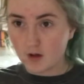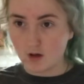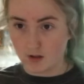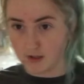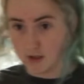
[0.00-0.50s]

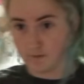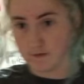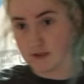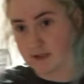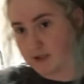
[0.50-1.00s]
I love
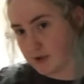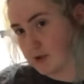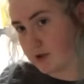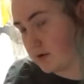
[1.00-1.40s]
this t-shirt